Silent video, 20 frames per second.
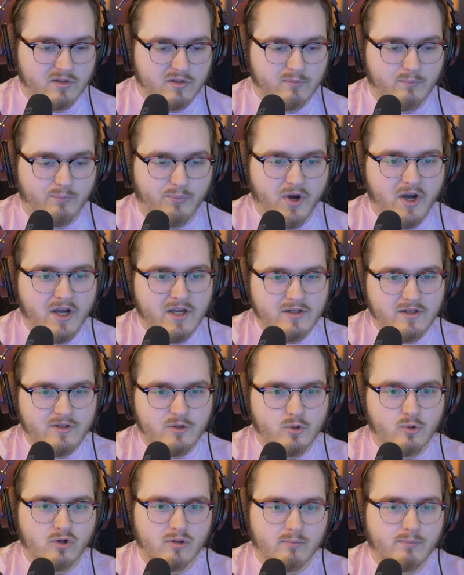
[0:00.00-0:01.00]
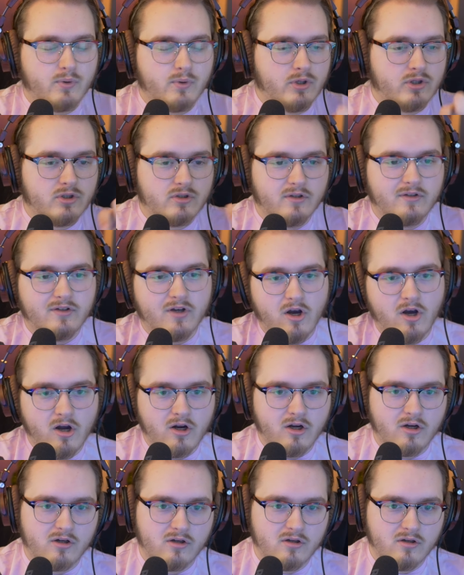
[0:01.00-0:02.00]
bind your push to
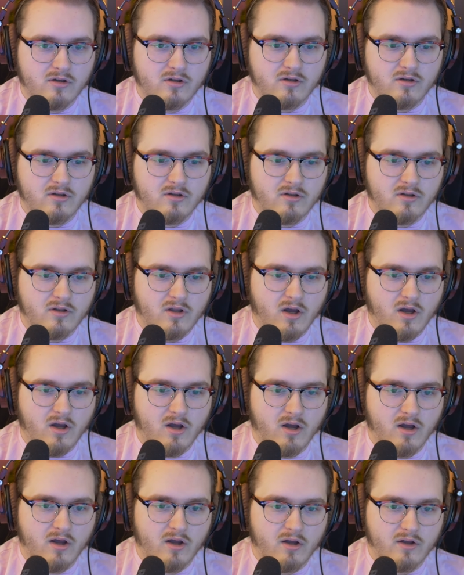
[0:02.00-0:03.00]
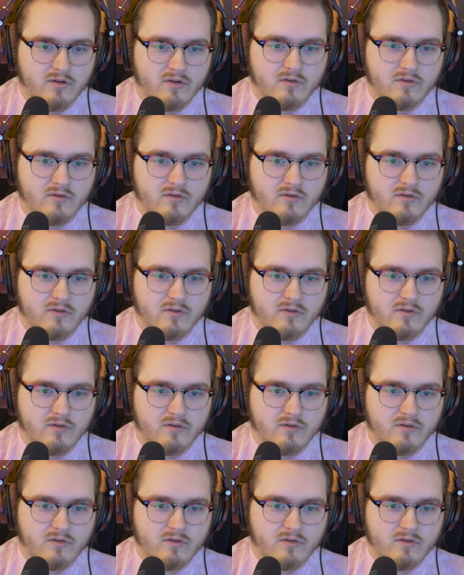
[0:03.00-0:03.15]
talk Uh,